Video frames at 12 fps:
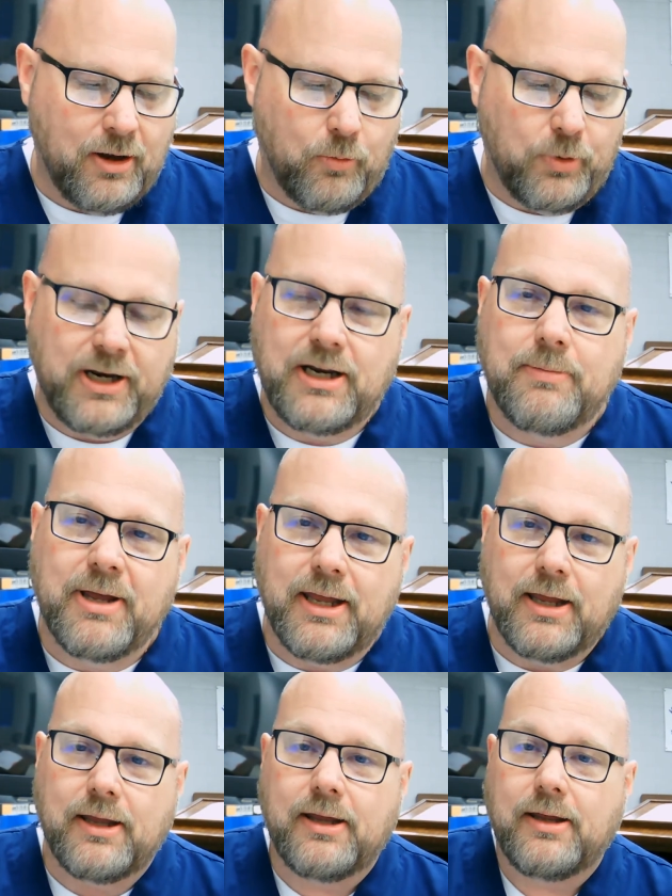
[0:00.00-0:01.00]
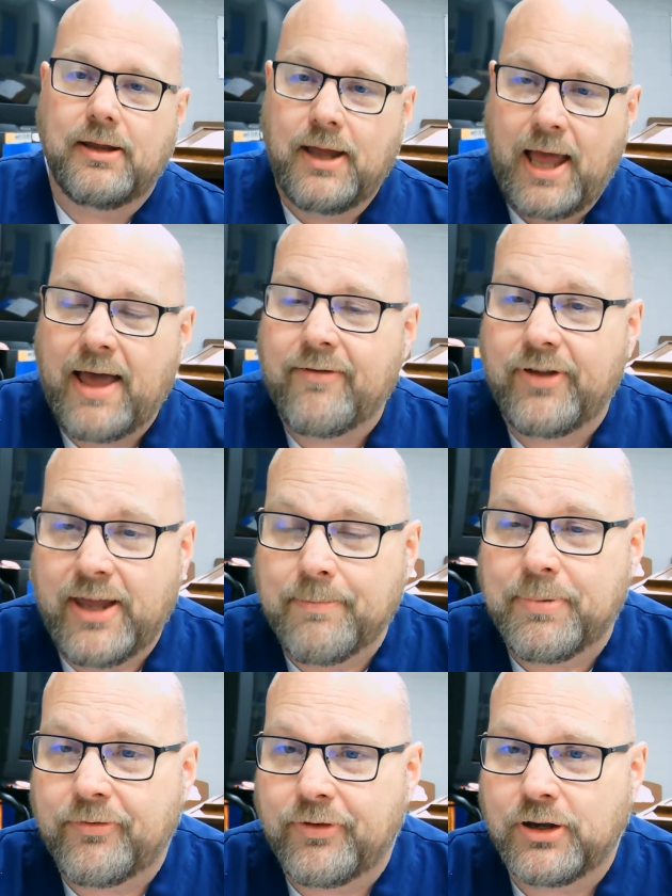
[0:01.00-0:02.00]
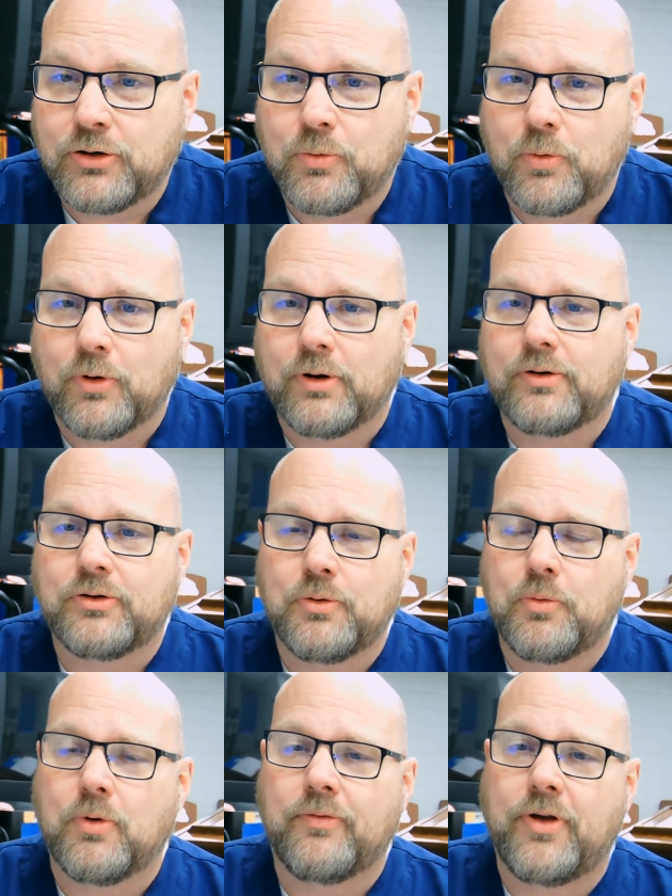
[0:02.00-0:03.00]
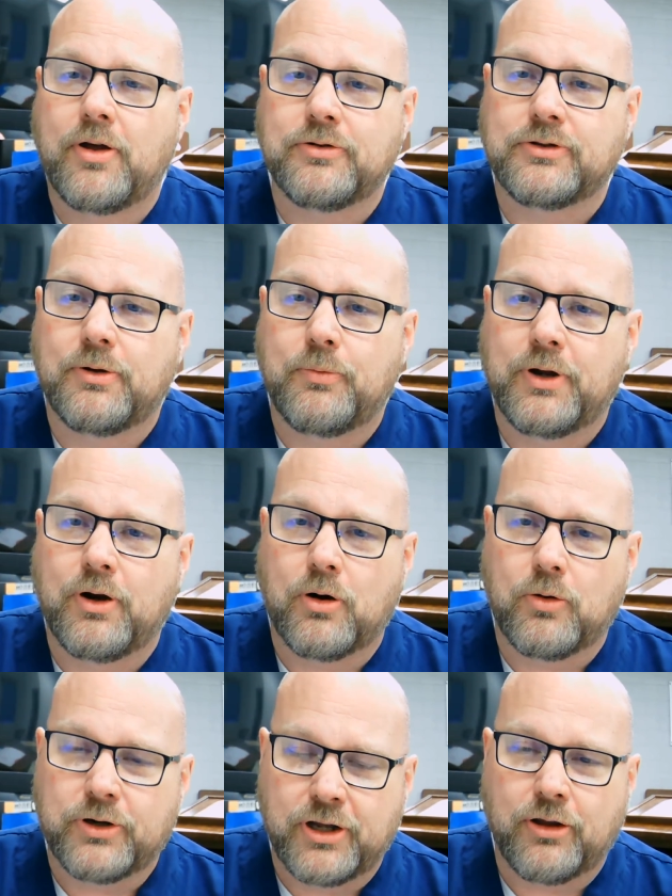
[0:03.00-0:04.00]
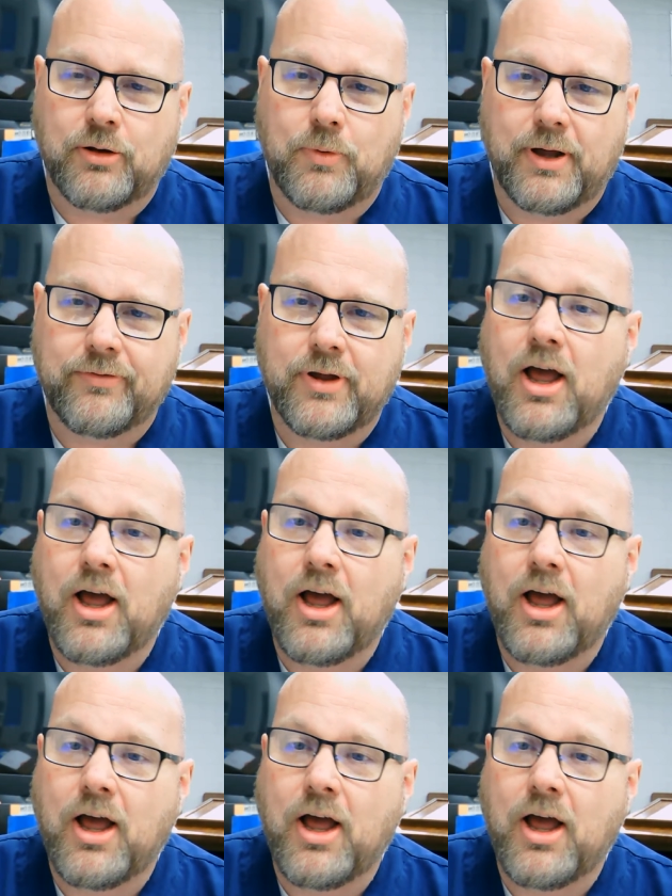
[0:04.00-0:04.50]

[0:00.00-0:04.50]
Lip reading: We need to have empathy toward those that we are dealing with.